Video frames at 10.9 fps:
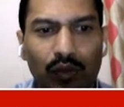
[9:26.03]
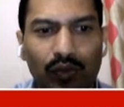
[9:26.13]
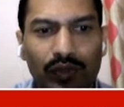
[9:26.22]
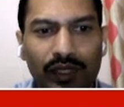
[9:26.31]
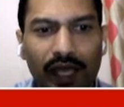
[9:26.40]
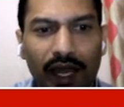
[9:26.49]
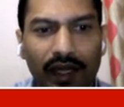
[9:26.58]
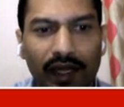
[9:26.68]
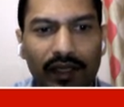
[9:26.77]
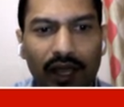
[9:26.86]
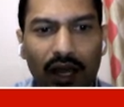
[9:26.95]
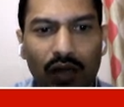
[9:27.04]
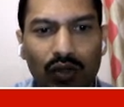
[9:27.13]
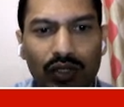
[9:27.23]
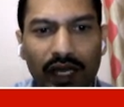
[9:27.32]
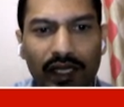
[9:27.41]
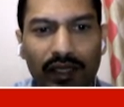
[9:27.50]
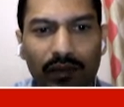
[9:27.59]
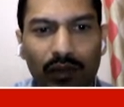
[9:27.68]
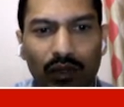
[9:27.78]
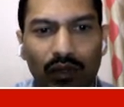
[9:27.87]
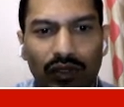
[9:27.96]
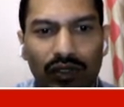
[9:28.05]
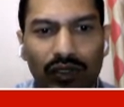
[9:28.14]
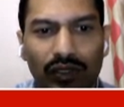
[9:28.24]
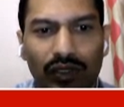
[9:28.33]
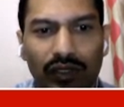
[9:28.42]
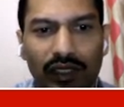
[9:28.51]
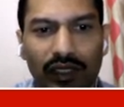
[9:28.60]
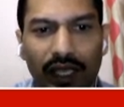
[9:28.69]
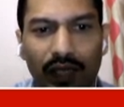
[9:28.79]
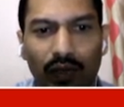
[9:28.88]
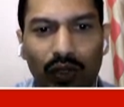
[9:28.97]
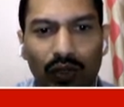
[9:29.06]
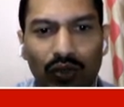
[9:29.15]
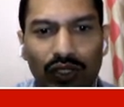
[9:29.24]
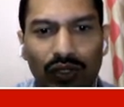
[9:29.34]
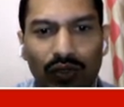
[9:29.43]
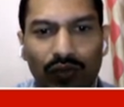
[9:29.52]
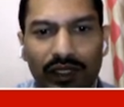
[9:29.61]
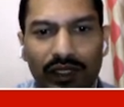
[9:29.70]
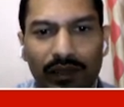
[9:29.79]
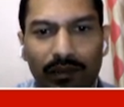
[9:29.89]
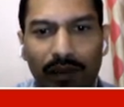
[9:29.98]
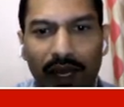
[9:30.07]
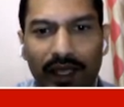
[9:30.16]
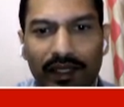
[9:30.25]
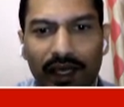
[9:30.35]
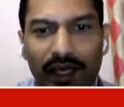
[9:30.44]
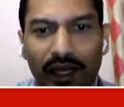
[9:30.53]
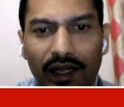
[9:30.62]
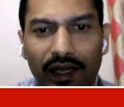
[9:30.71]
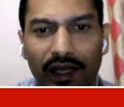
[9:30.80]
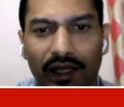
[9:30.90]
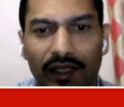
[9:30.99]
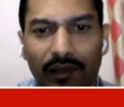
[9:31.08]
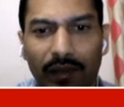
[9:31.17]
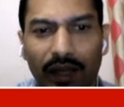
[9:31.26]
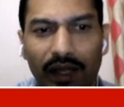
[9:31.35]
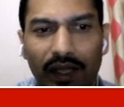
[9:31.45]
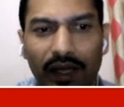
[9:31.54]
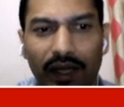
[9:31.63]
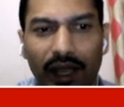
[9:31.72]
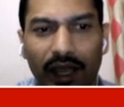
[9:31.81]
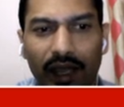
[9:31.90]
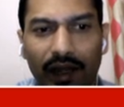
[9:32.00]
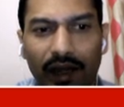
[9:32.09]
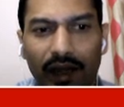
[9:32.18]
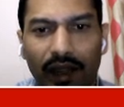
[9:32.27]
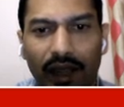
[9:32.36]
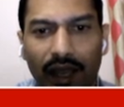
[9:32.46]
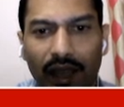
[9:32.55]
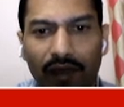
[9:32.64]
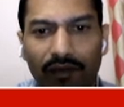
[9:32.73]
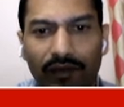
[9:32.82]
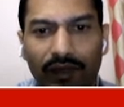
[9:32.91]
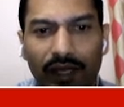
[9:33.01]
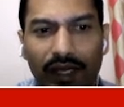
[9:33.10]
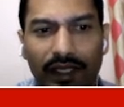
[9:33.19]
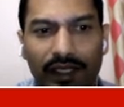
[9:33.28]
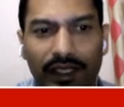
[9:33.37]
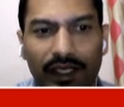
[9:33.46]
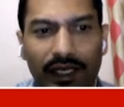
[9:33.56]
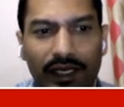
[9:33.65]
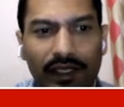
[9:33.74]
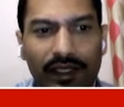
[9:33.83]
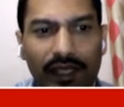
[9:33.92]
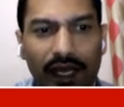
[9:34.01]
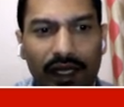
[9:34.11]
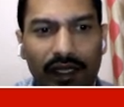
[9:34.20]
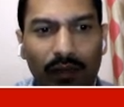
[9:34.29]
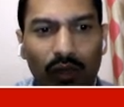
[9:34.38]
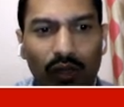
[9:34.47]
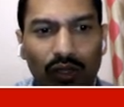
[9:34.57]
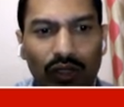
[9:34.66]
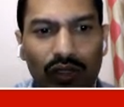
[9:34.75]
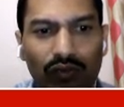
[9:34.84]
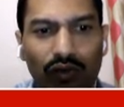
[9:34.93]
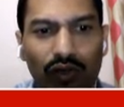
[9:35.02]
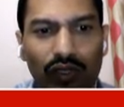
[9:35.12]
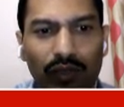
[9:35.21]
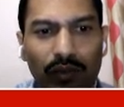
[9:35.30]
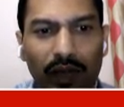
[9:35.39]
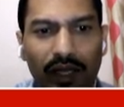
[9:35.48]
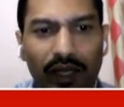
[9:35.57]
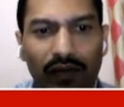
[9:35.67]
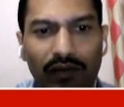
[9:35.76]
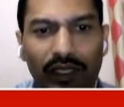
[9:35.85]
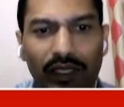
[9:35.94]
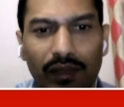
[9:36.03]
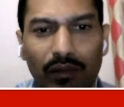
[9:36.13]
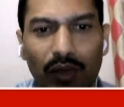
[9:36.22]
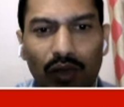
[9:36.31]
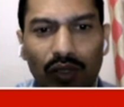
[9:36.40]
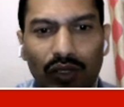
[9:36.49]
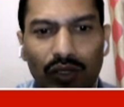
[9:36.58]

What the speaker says: that the outside the box psi equal to 0, which implies that the particle can have the restricted inside the box. For the particle within the box,